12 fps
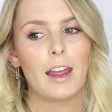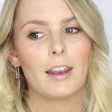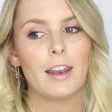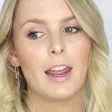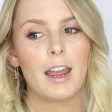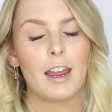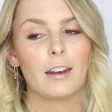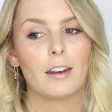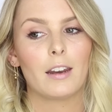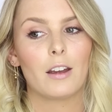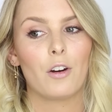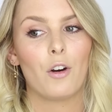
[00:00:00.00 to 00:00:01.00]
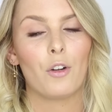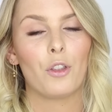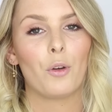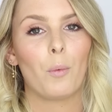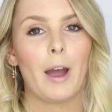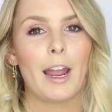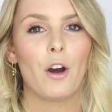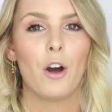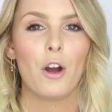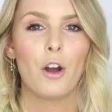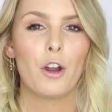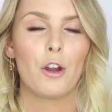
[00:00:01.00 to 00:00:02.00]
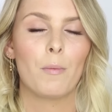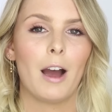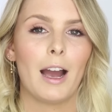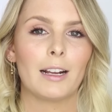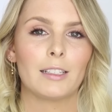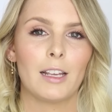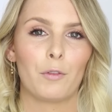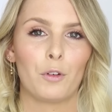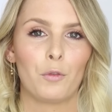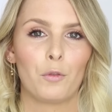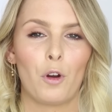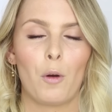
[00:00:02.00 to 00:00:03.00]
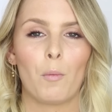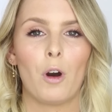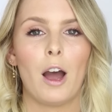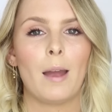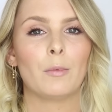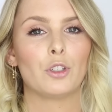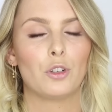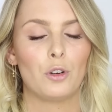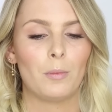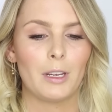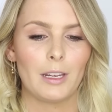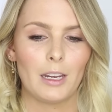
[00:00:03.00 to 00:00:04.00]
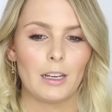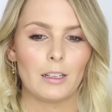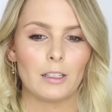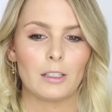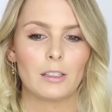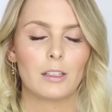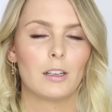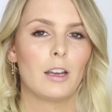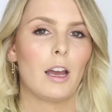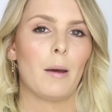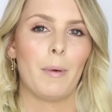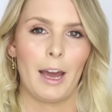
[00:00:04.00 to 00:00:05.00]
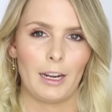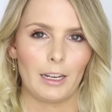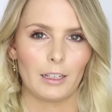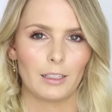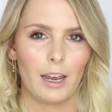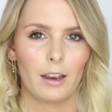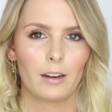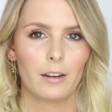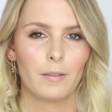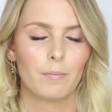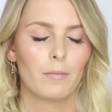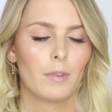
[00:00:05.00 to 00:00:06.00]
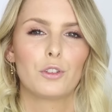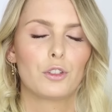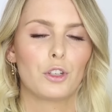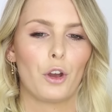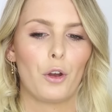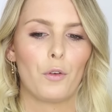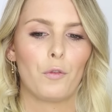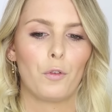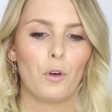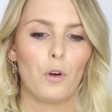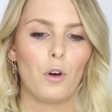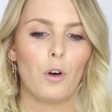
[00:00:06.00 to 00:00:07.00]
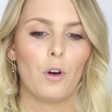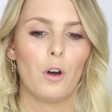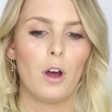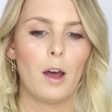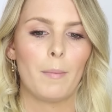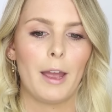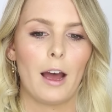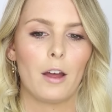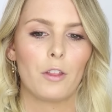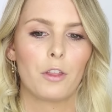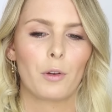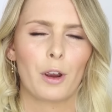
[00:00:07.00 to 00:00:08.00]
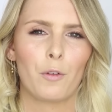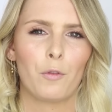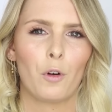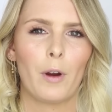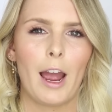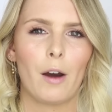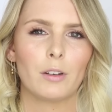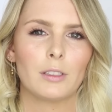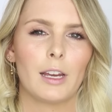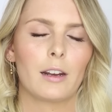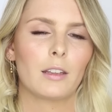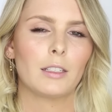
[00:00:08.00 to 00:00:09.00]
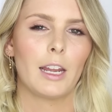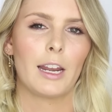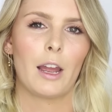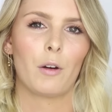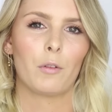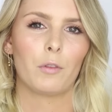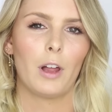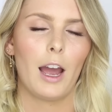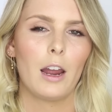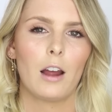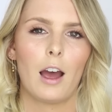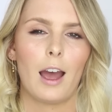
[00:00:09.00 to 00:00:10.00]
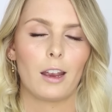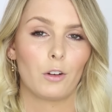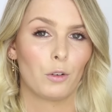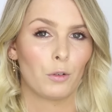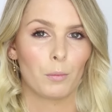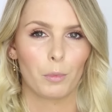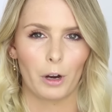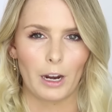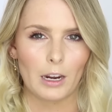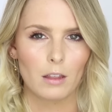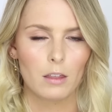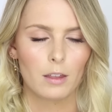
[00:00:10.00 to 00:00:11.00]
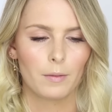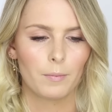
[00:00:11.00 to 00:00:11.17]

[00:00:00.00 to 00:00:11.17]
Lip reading: And then on the way home, I suffered from what I'm assuming is a panic attack. So for about 3 or 4 hours out of the 10-hour flight, I couldn't breathe.